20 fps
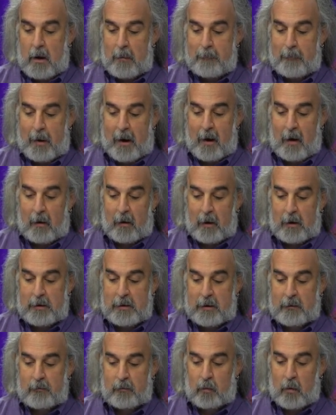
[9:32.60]
parent,
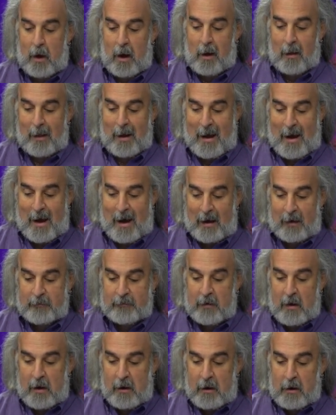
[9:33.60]
as well
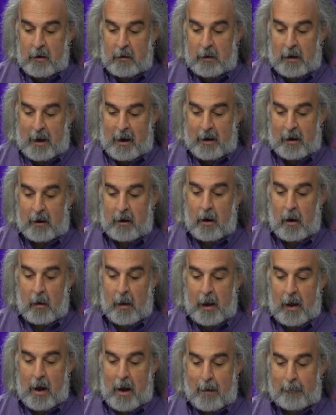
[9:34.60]
as, you know, kind of
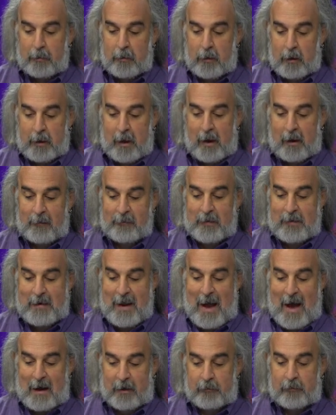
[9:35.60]
going up, looking at the
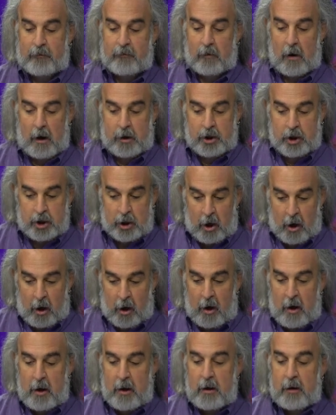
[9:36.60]
data
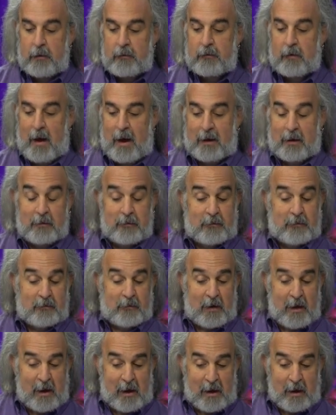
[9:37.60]
structure. So I can
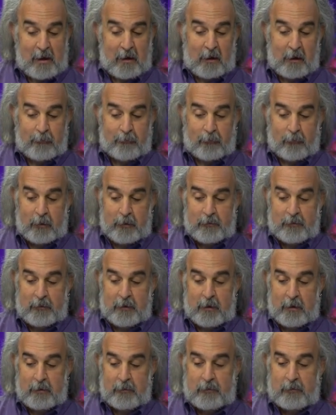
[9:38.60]
see, you know, for
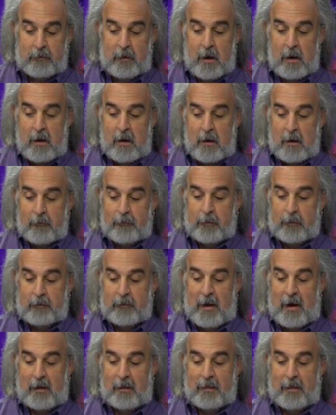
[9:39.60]
instance, if there's
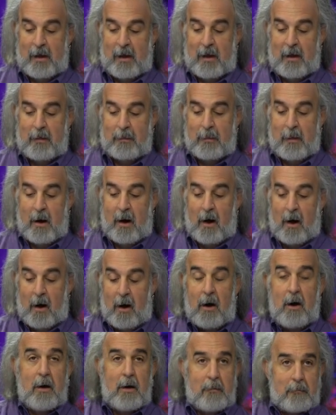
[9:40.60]
anything in
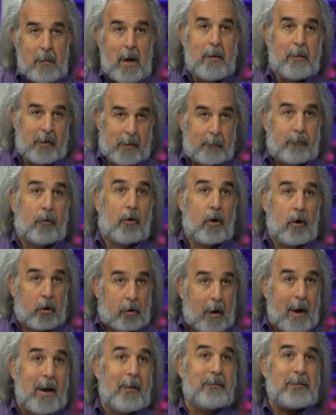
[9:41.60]
there, maybe the
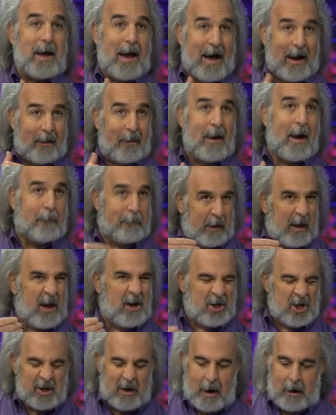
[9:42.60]
program data, the
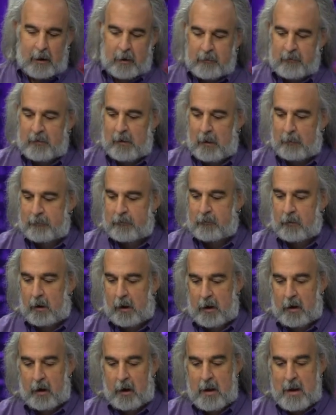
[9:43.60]
application data, you can see I'm
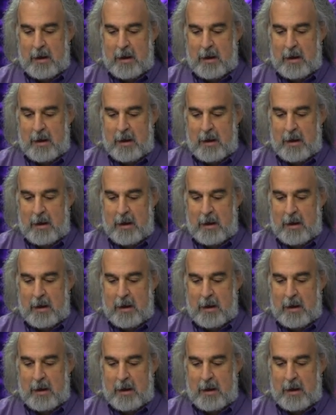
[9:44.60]
starting to